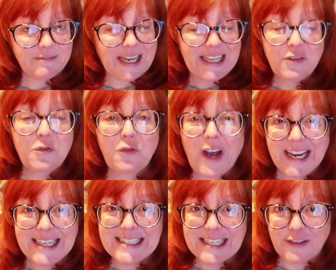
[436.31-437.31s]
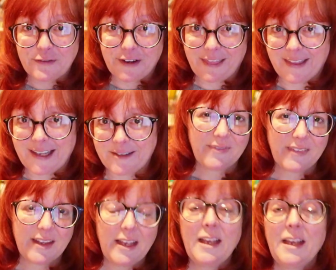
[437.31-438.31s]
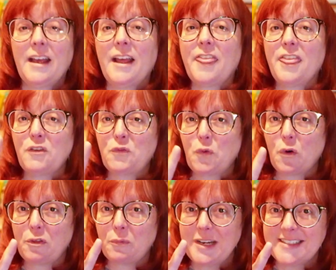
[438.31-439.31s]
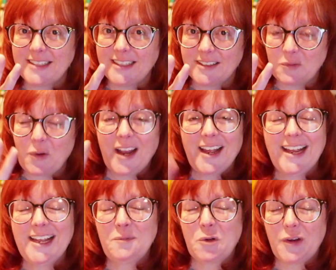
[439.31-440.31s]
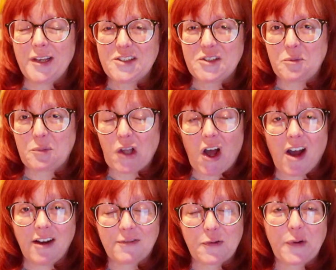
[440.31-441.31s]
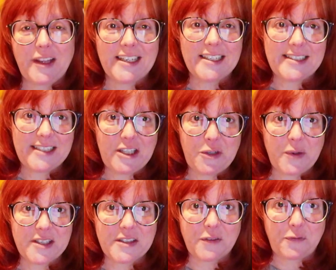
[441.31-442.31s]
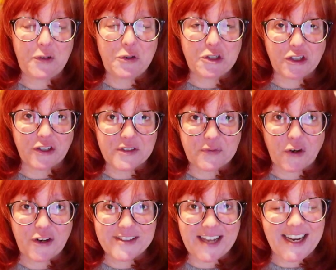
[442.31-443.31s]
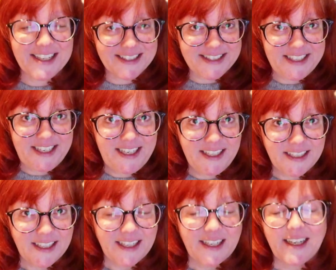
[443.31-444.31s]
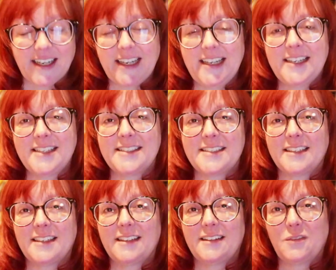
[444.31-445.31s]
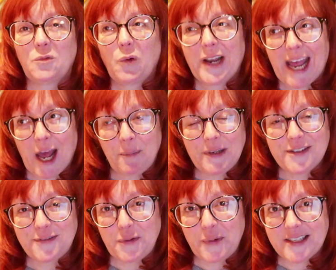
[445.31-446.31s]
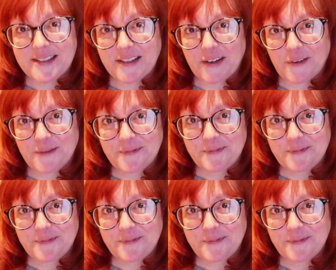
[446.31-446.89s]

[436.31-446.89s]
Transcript: I can find everything. The fourth reason why I am going to blog for the continuous future, as far as I can see, is what happened a few weeks ago.